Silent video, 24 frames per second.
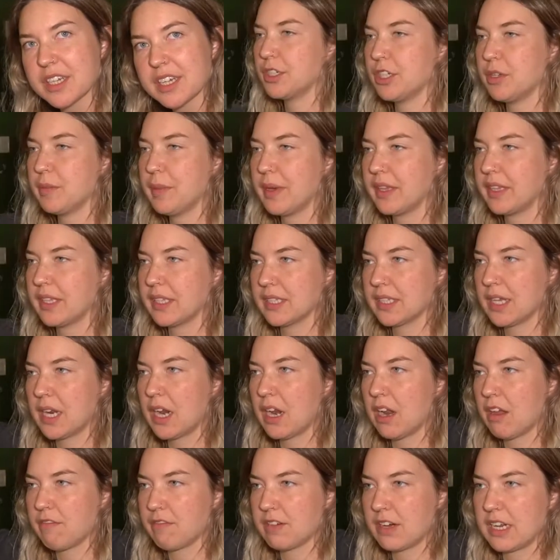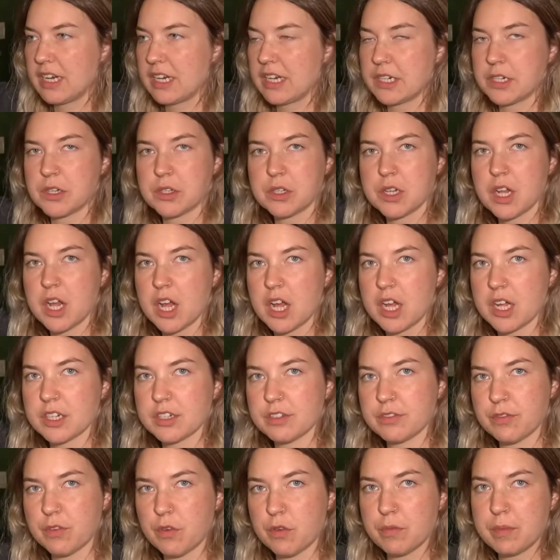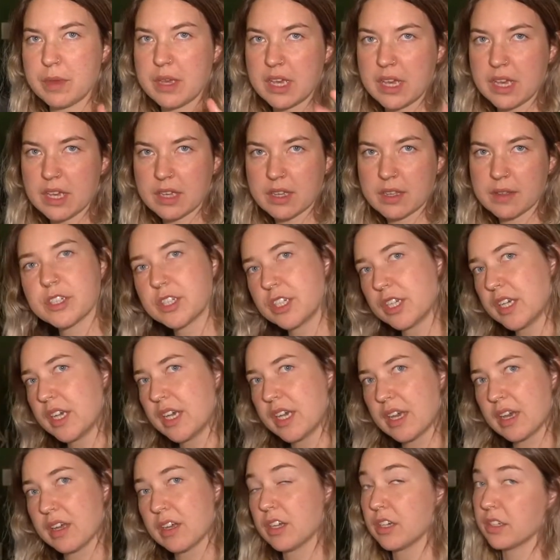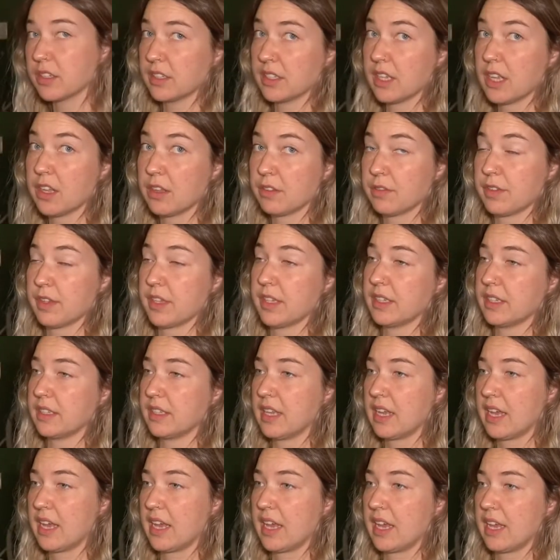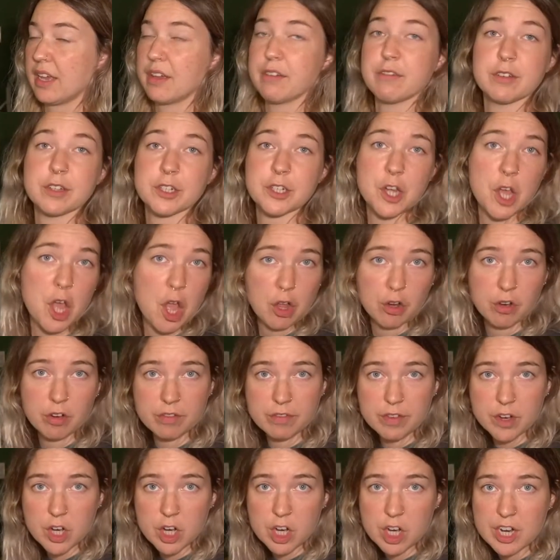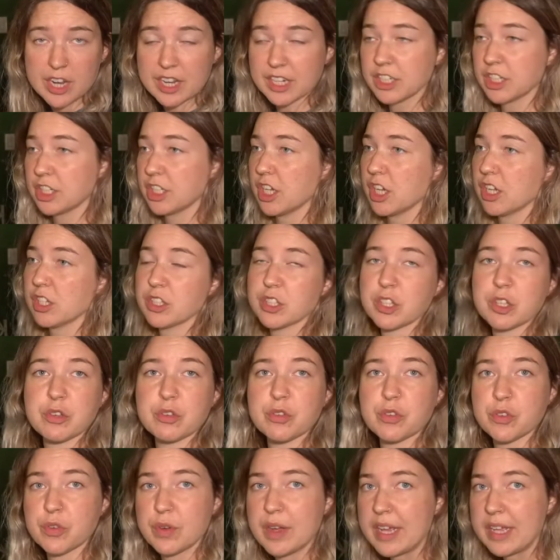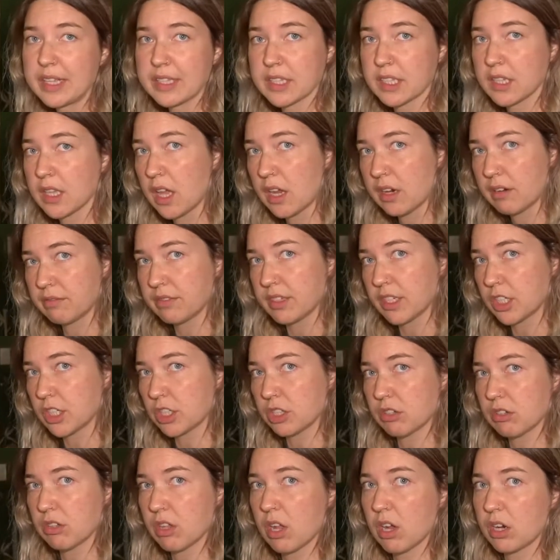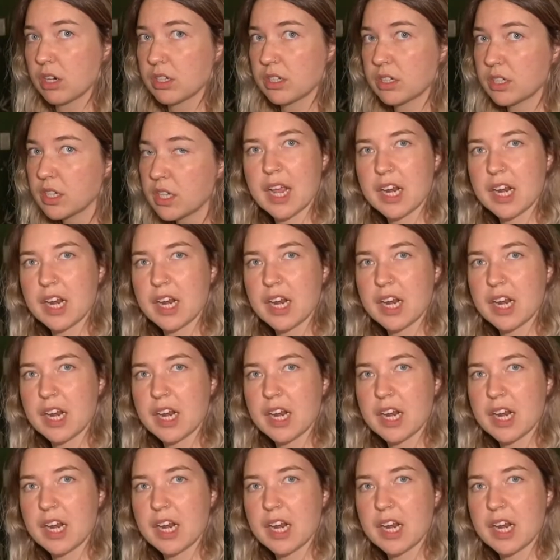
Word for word: She made this lovely little art for me. She herself is a photographer and she also creates a lot of digital art.